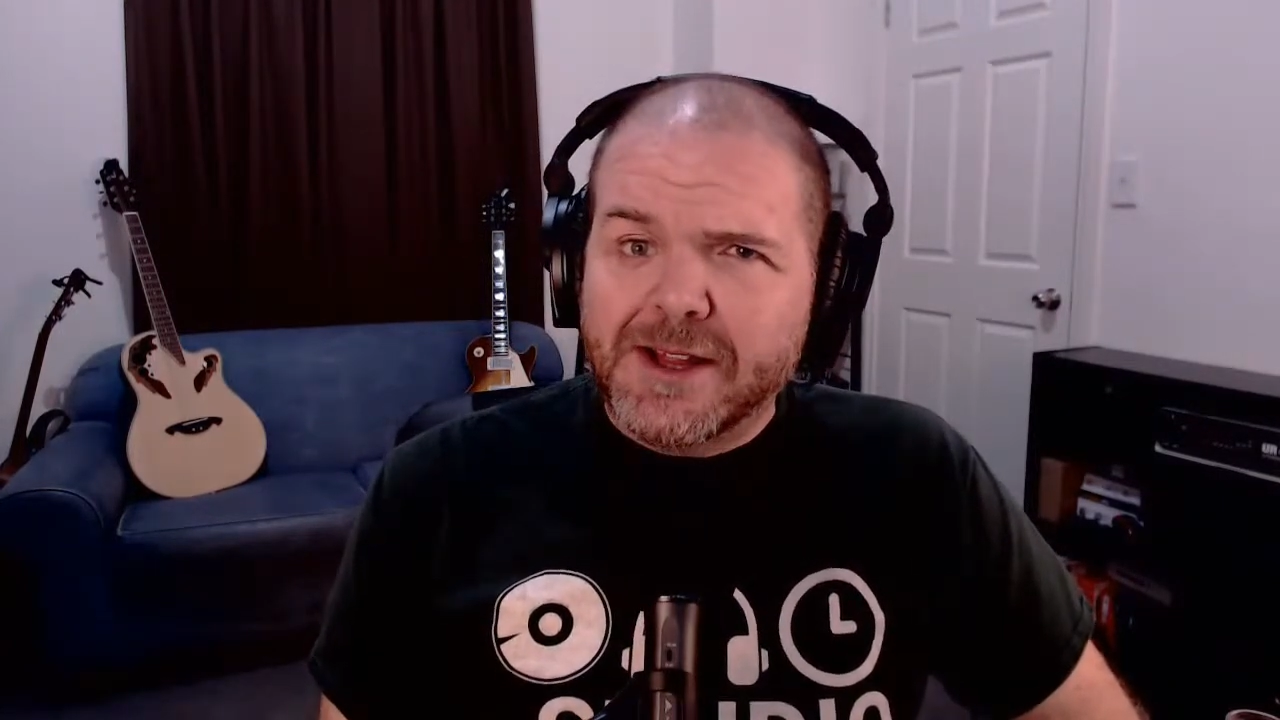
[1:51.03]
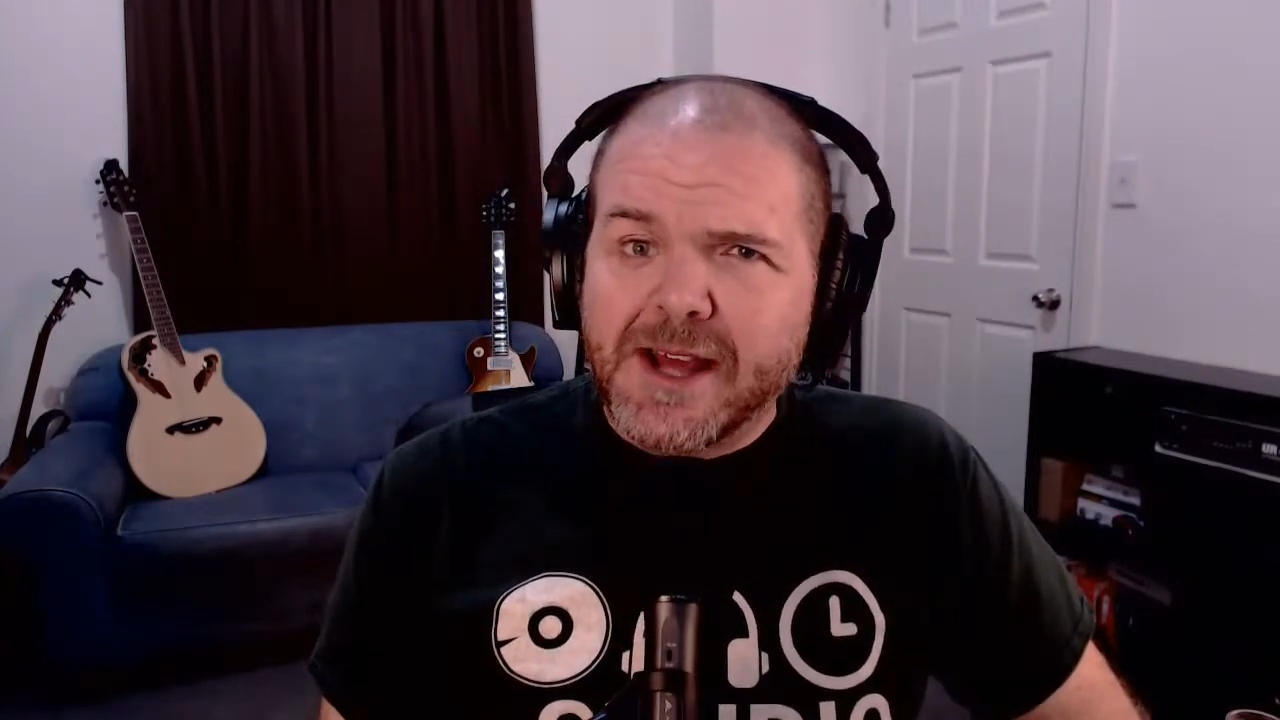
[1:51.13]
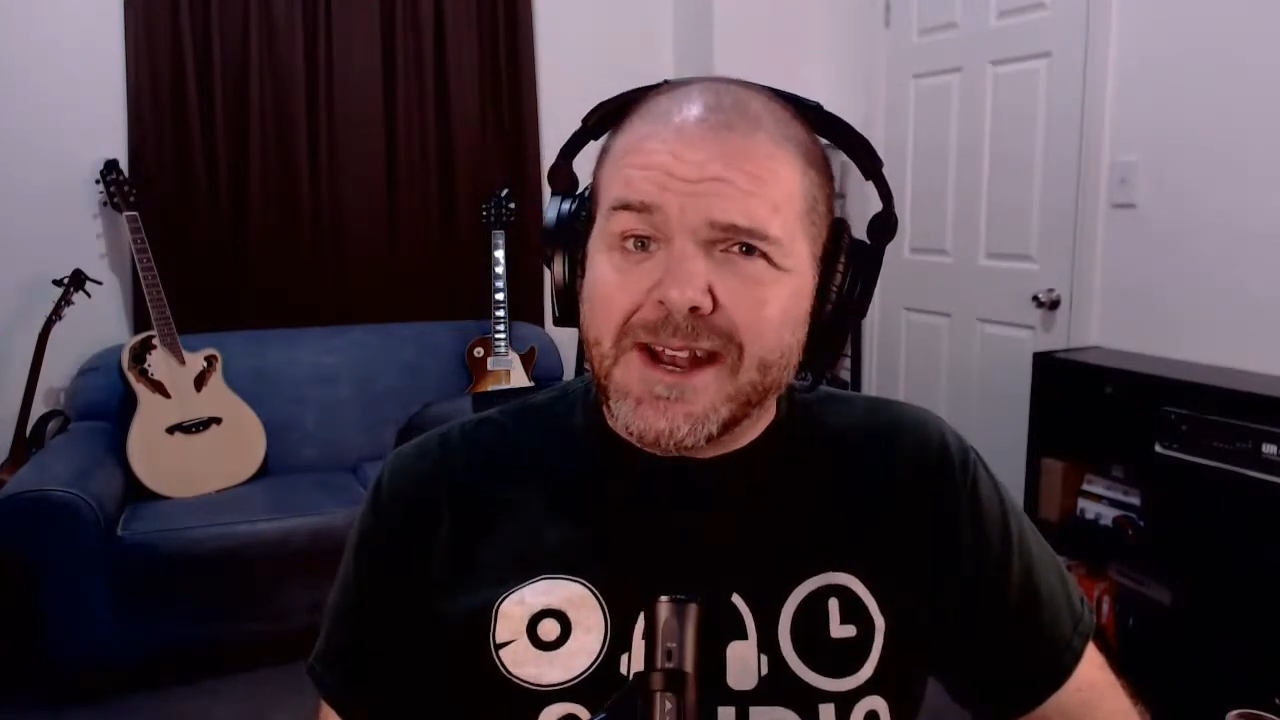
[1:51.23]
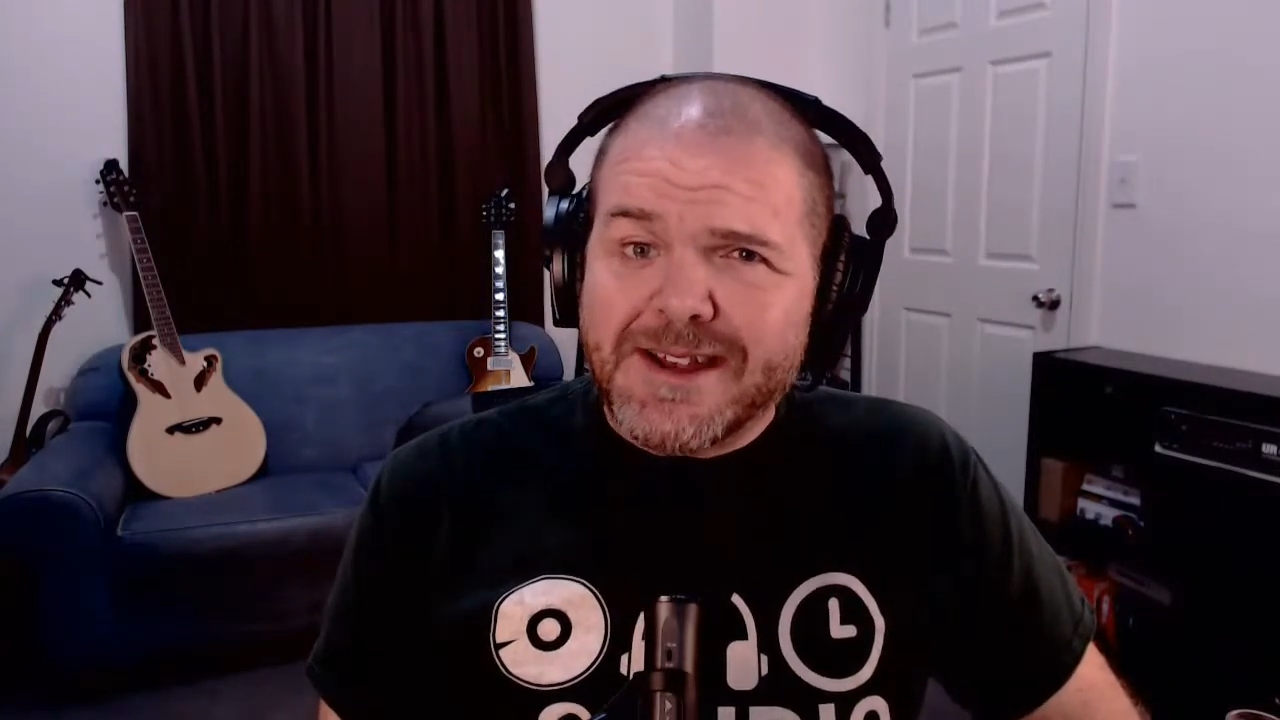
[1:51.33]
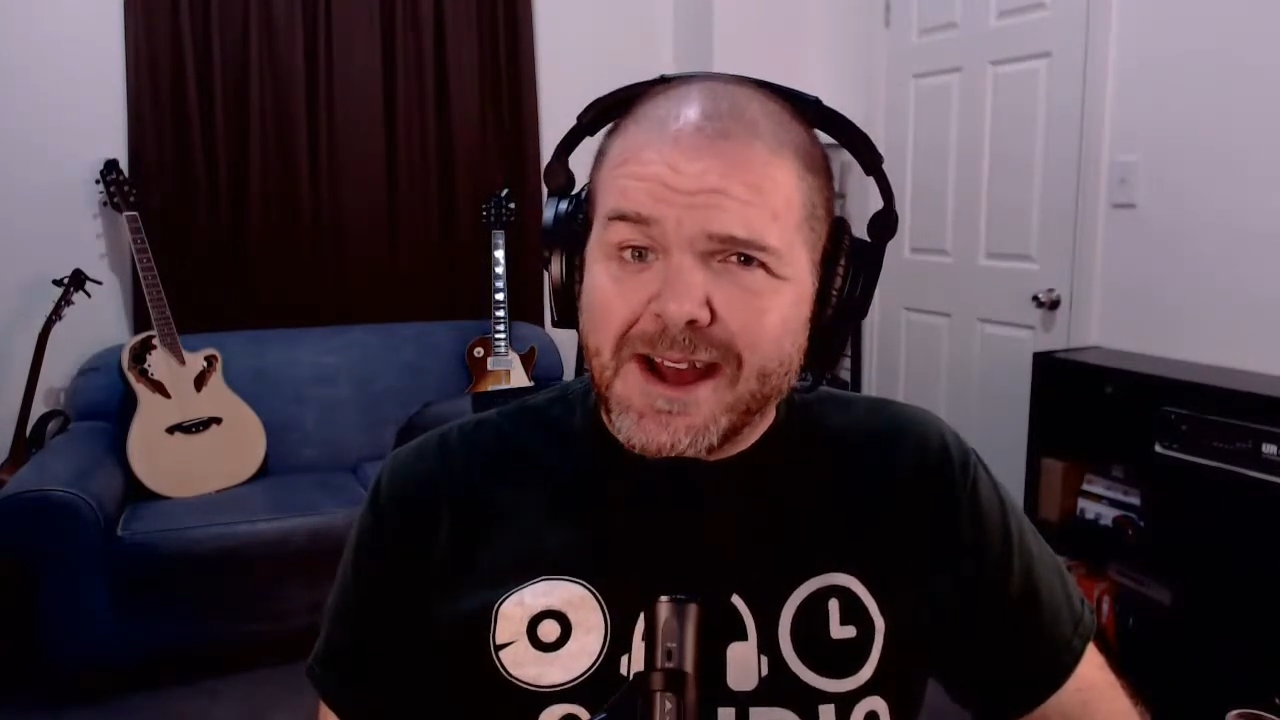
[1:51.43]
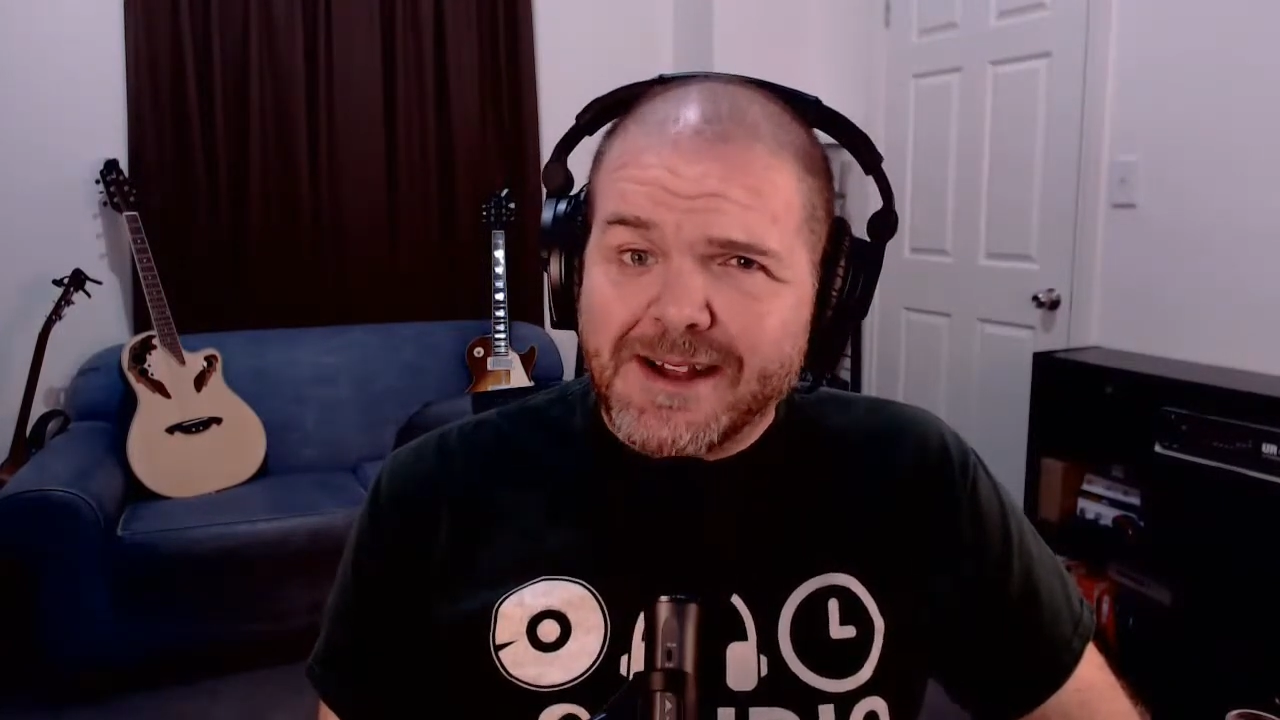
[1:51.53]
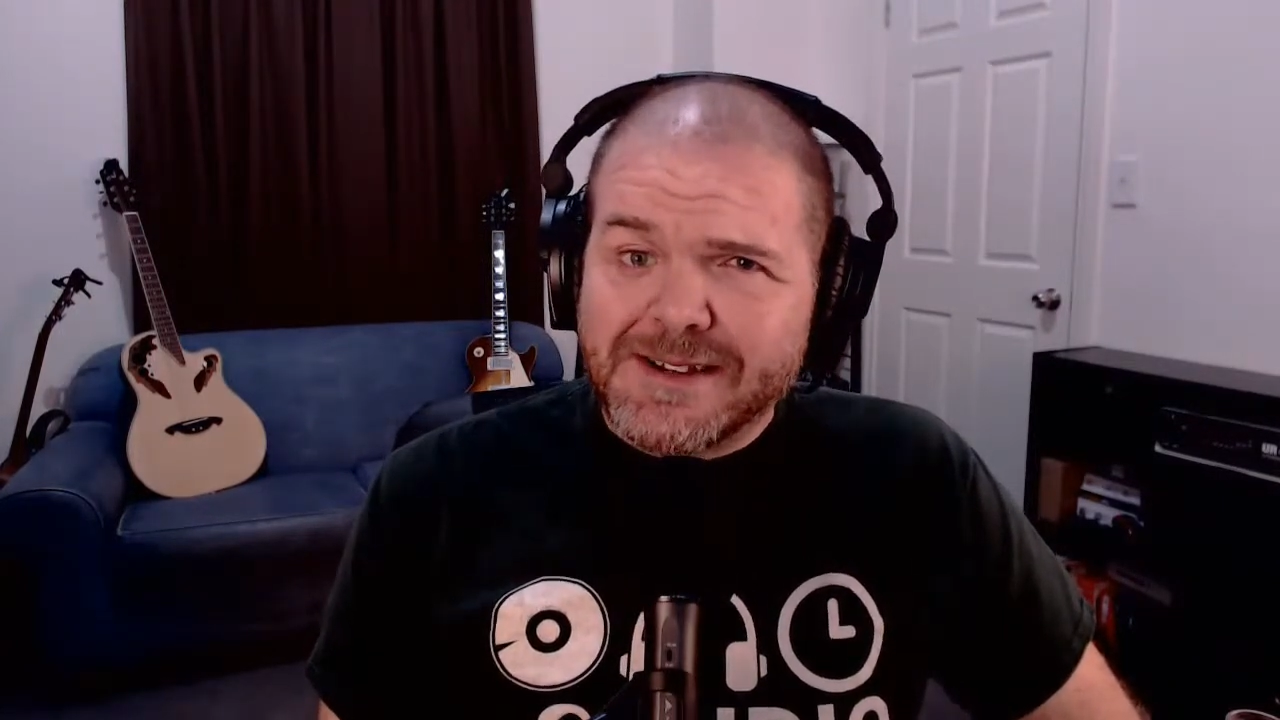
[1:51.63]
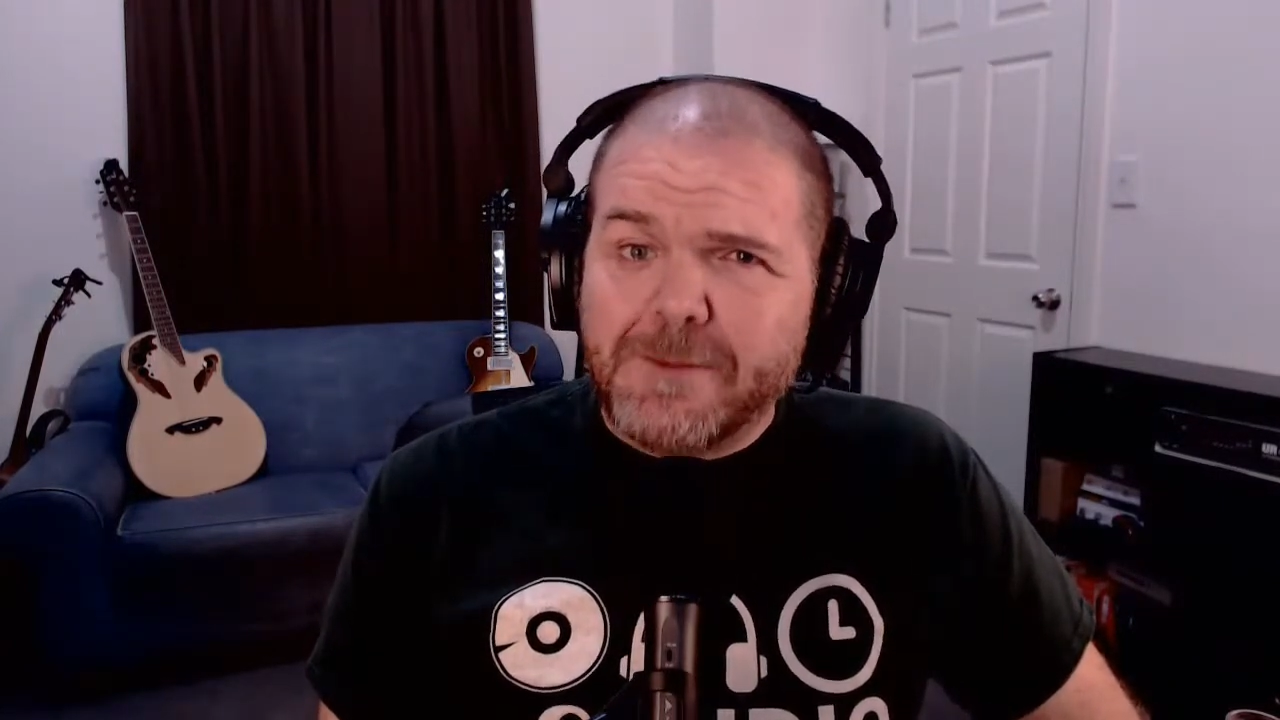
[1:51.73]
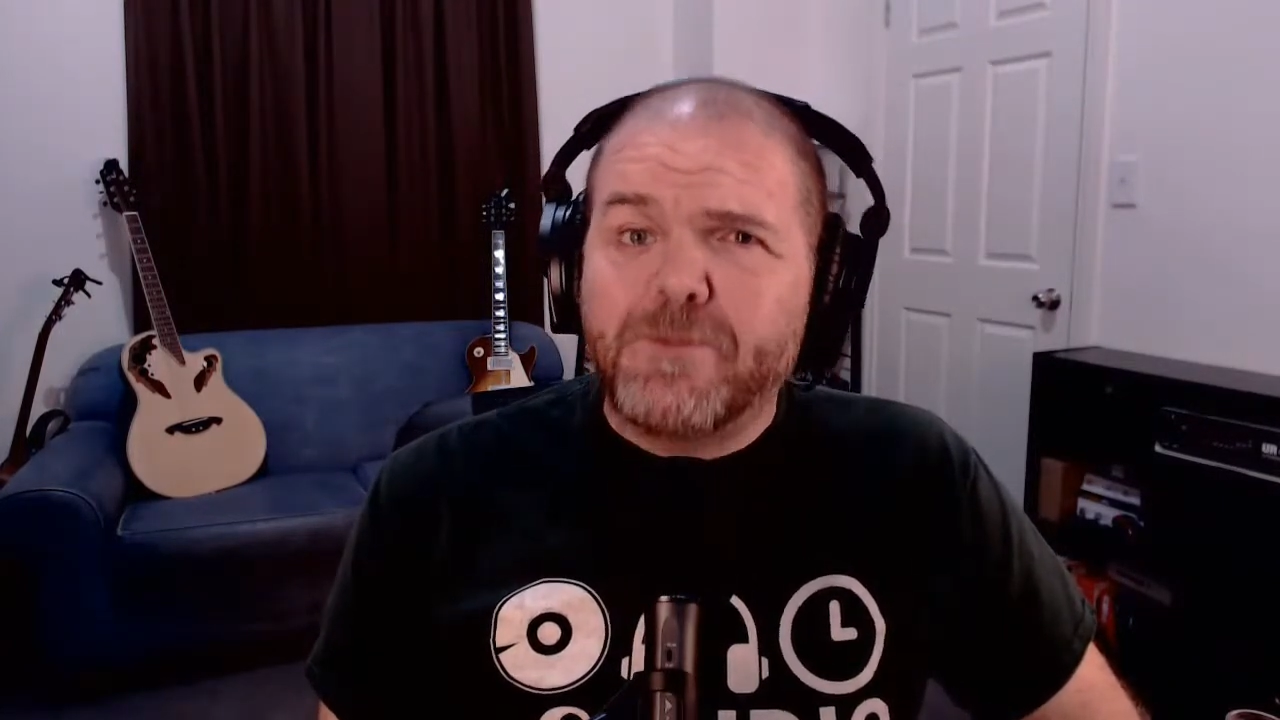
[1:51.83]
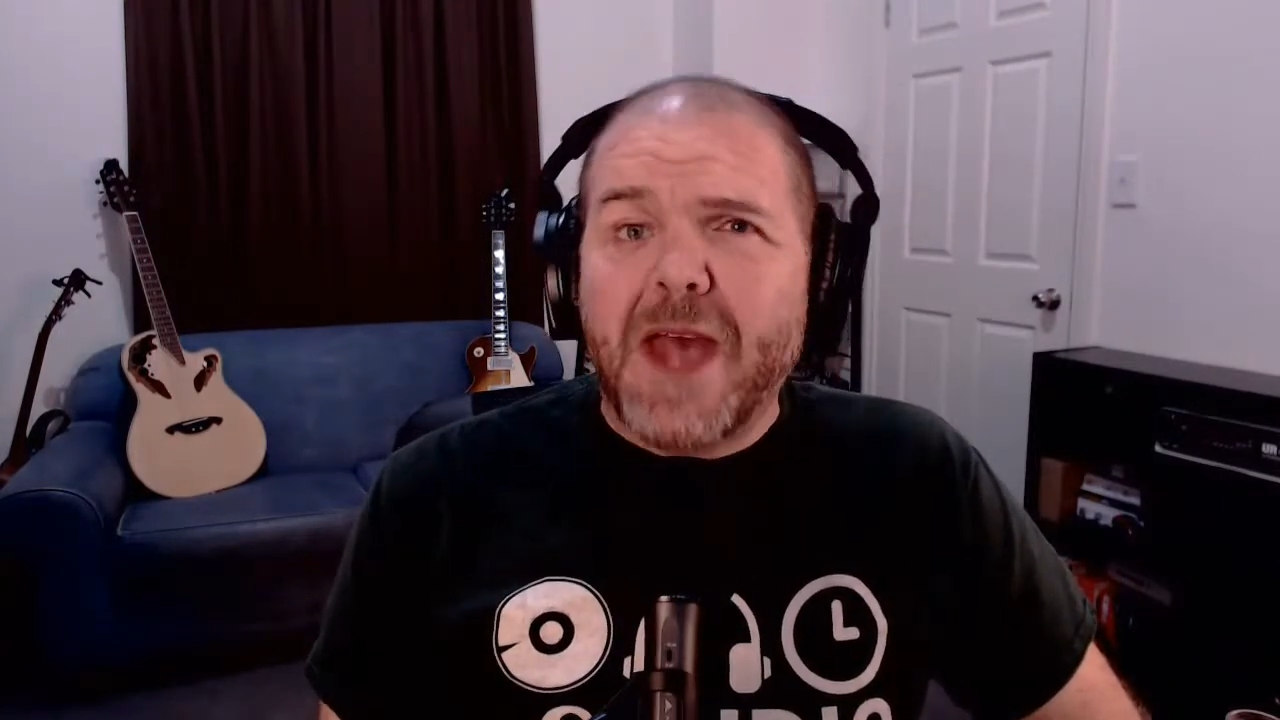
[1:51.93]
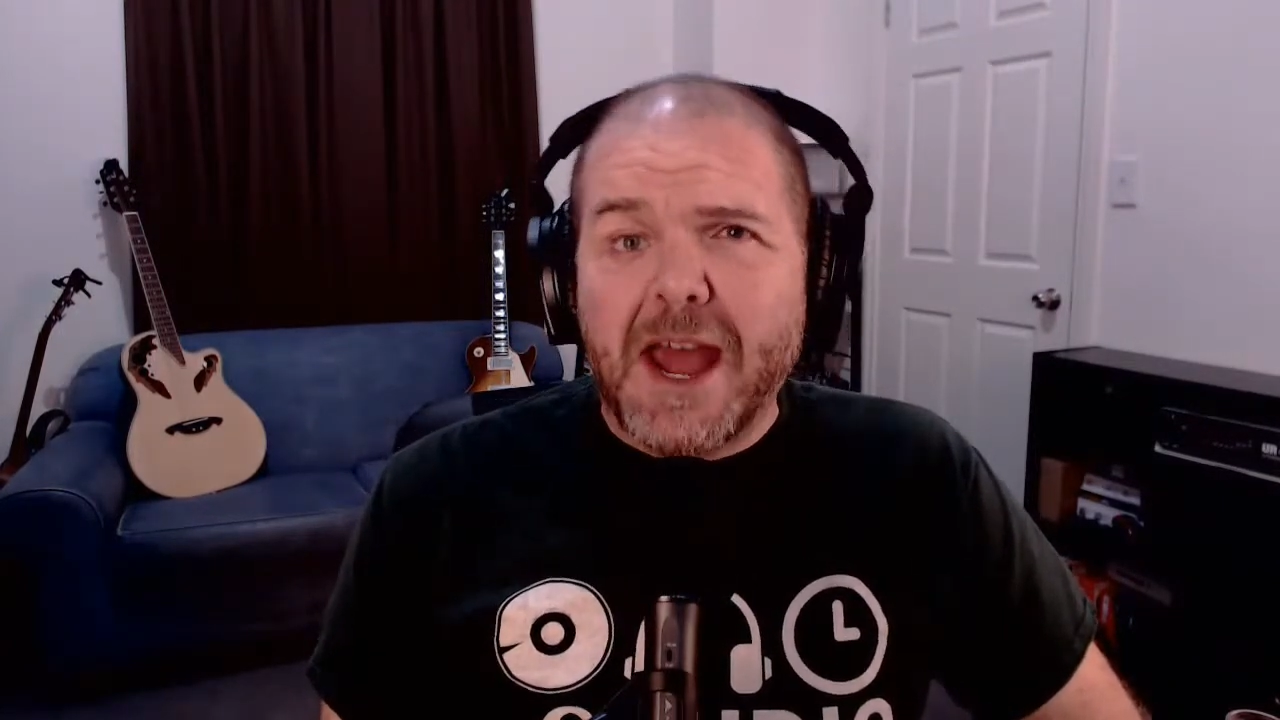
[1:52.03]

send data